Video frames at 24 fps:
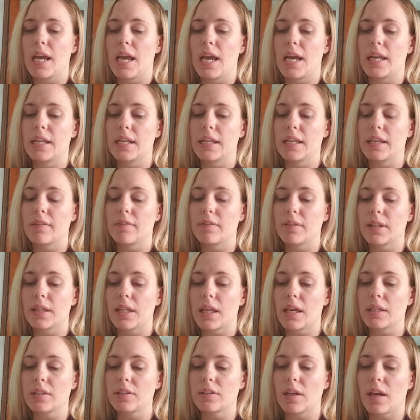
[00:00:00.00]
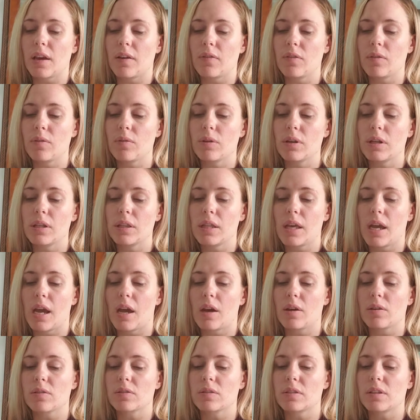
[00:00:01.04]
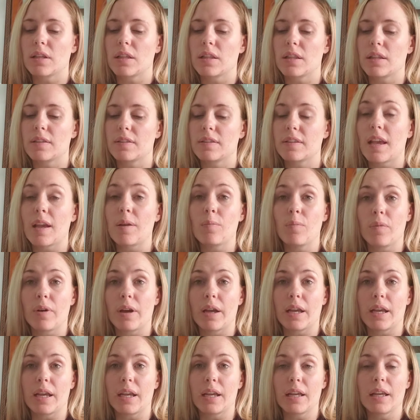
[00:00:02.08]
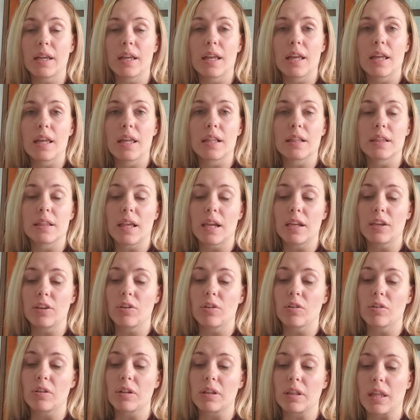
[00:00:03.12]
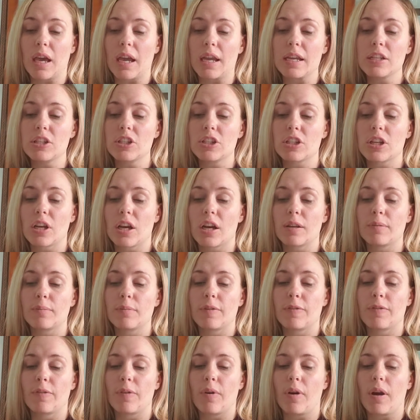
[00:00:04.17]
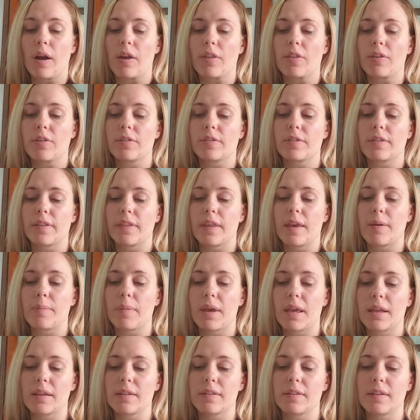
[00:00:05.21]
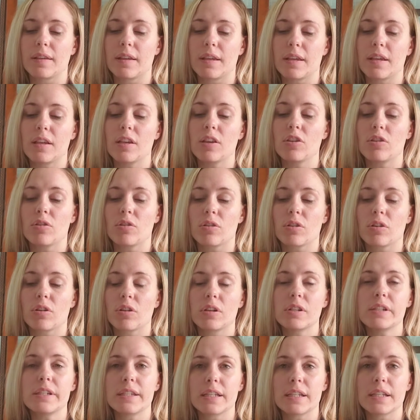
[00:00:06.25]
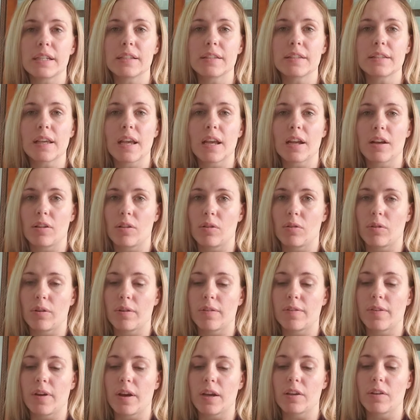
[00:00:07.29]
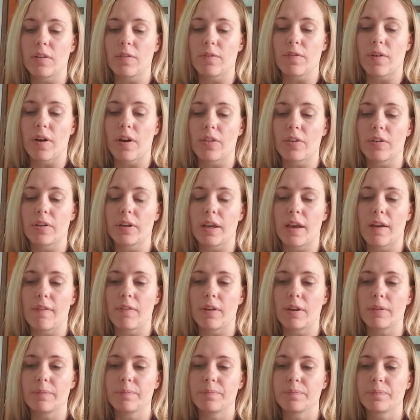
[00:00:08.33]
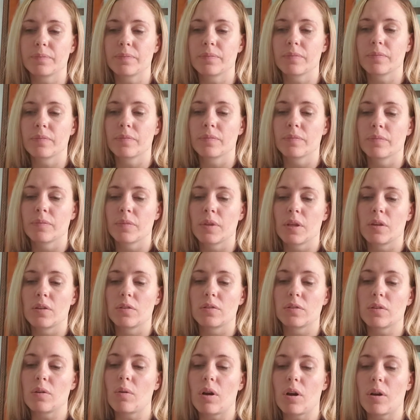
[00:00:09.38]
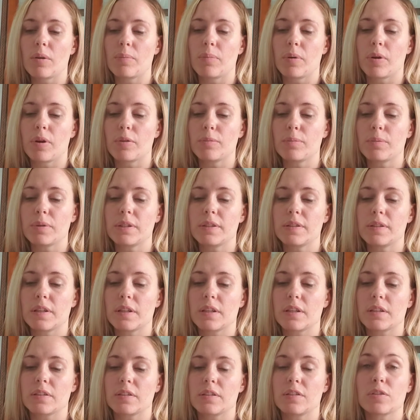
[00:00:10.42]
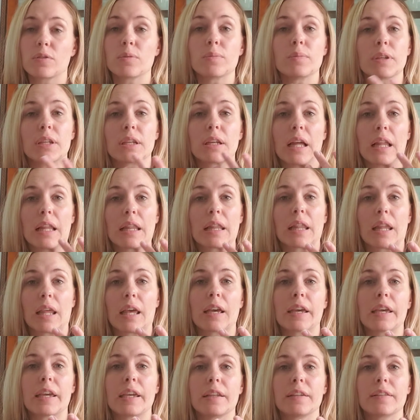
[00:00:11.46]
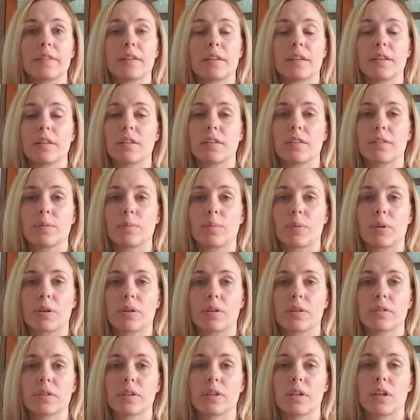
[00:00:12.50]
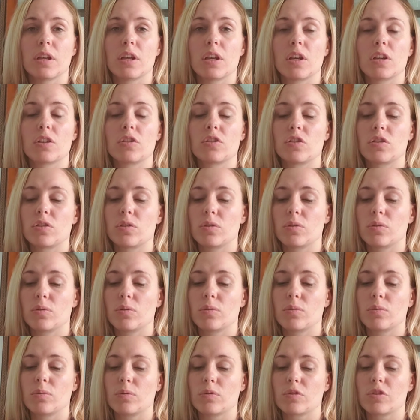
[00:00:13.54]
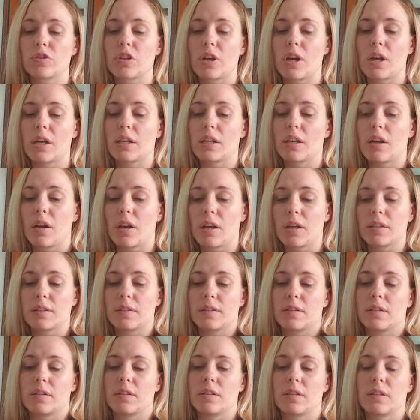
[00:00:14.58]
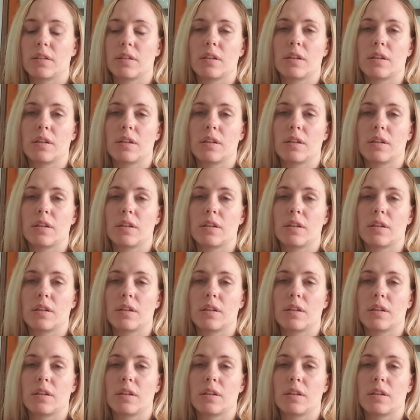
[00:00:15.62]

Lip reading: and it gives light to everyone in the house. In the same way, let your light shine before others, that they may see your good deeds and glorify your Father in heaven. So our purpose is to be a light in this world, to shine God's